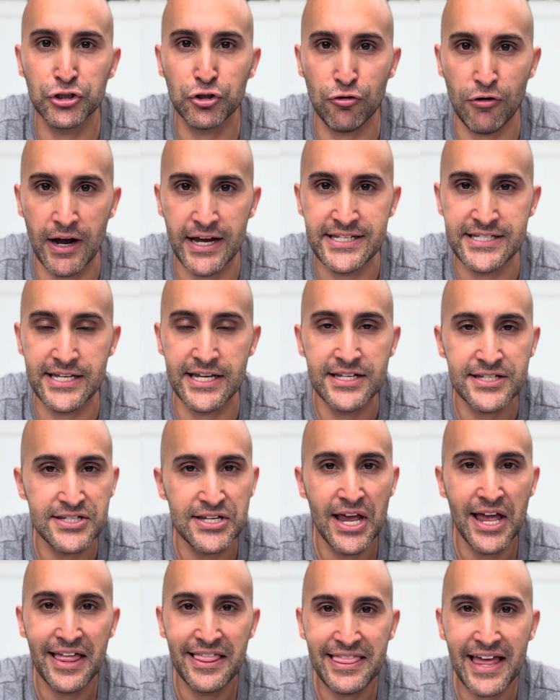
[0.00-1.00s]
crisis,
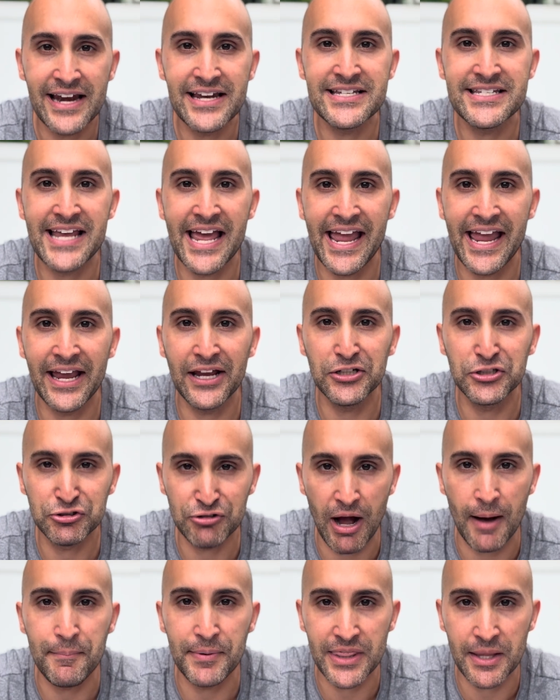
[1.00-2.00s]
that is a
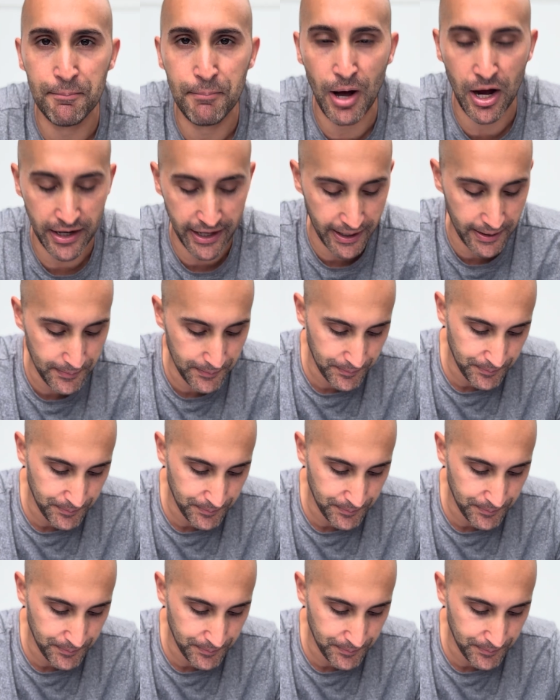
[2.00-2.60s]
drop in the bucket.